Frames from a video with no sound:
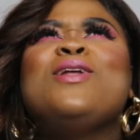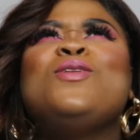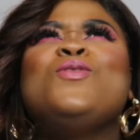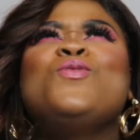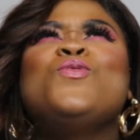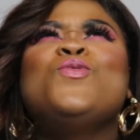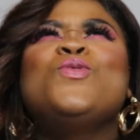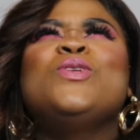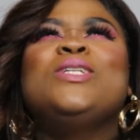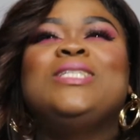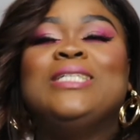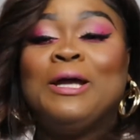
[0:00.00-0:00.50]

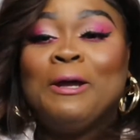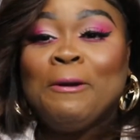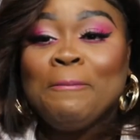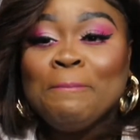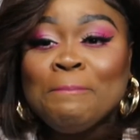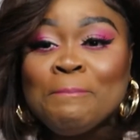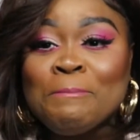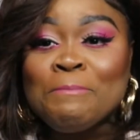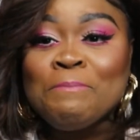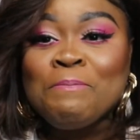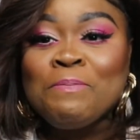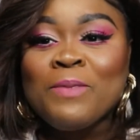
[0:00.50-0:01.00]
Lord.
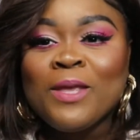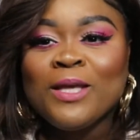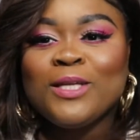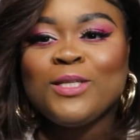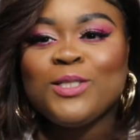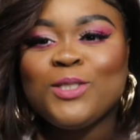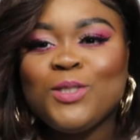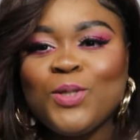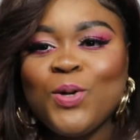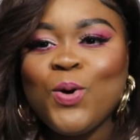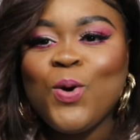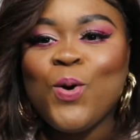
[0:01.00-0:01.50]

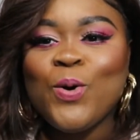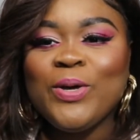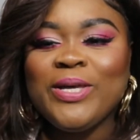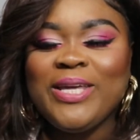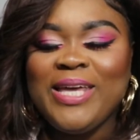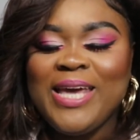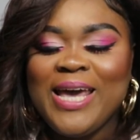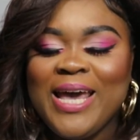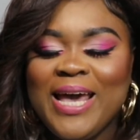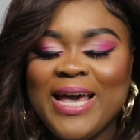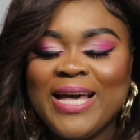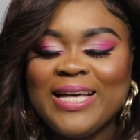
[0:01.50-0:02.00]
So
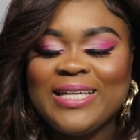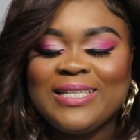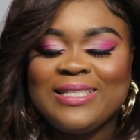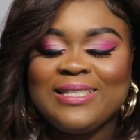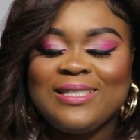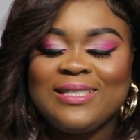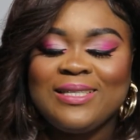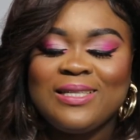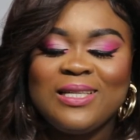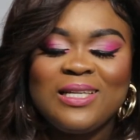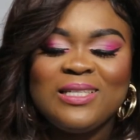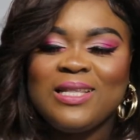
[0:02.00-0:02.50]
yes,
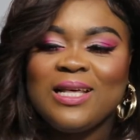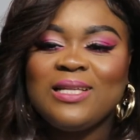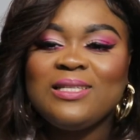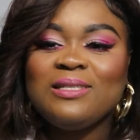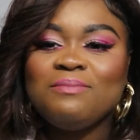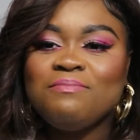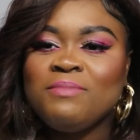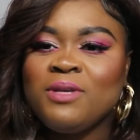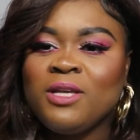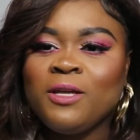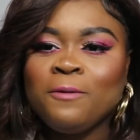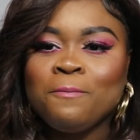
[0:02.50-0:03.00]
that's
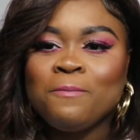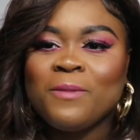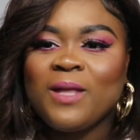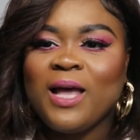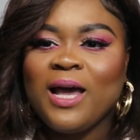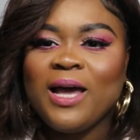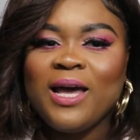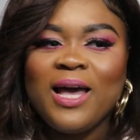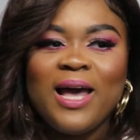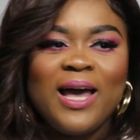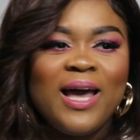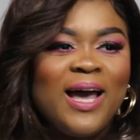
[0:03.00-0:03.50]
me.
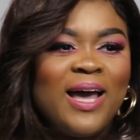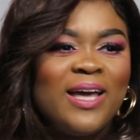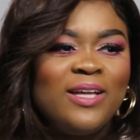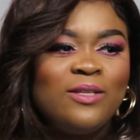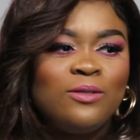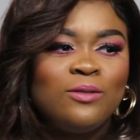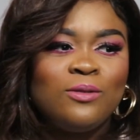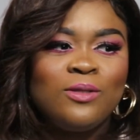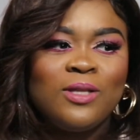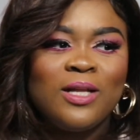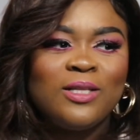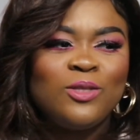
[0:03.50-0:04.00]
I
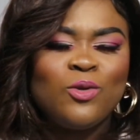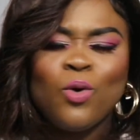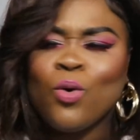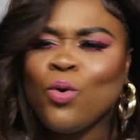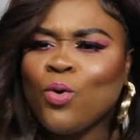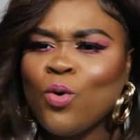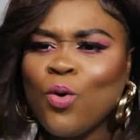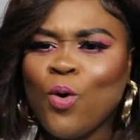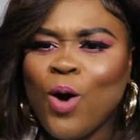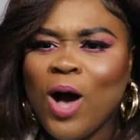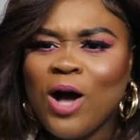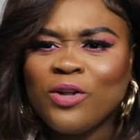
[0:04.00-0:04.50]
don't
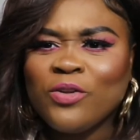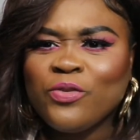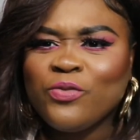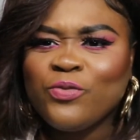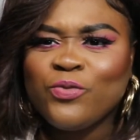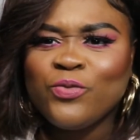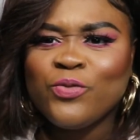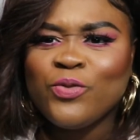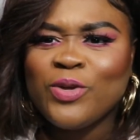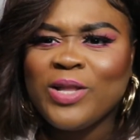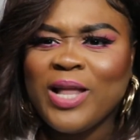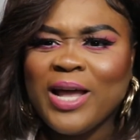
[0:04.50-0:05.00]
go out.
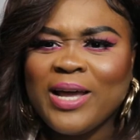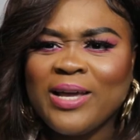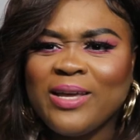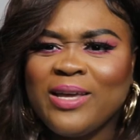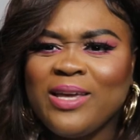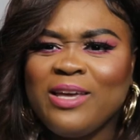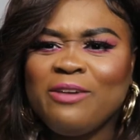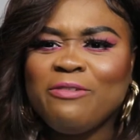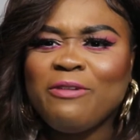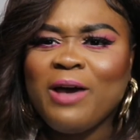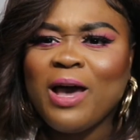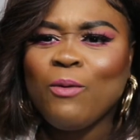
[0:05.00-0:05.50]
Like
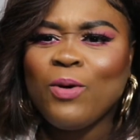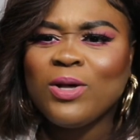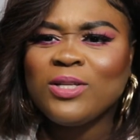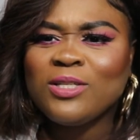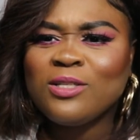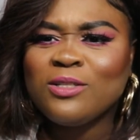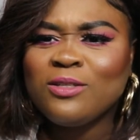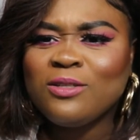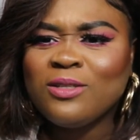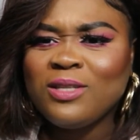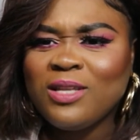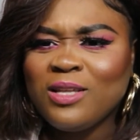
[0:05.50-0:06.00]
if
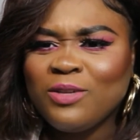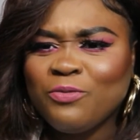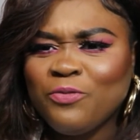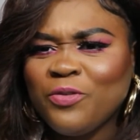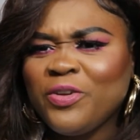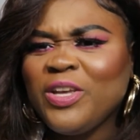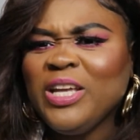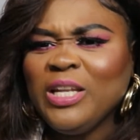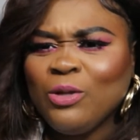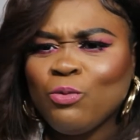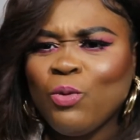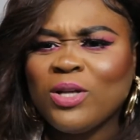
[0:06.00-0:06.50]

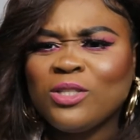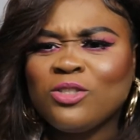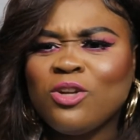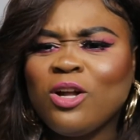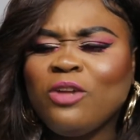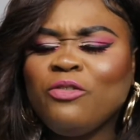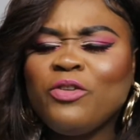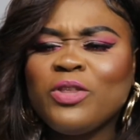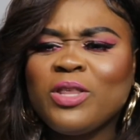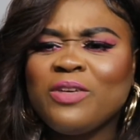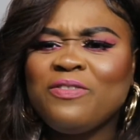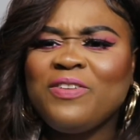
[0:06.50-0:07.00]
it was
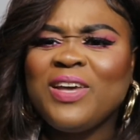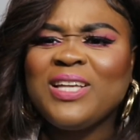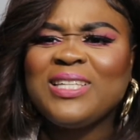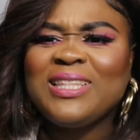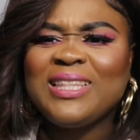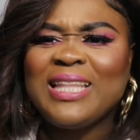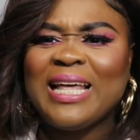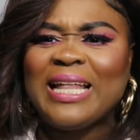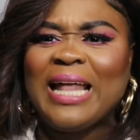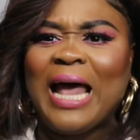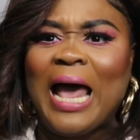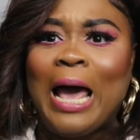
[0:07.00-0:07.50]
not for the fact
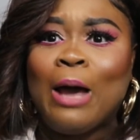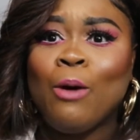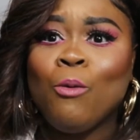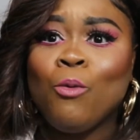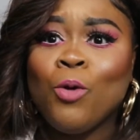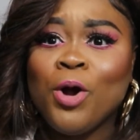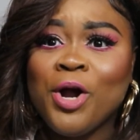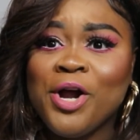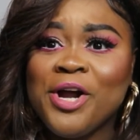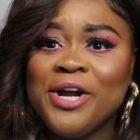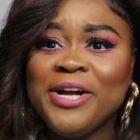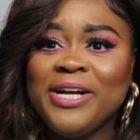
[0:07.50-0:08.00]
that I
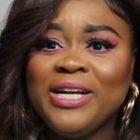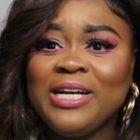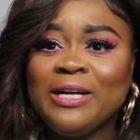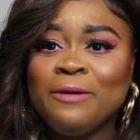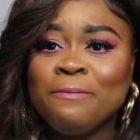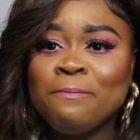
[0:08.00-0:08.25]
work,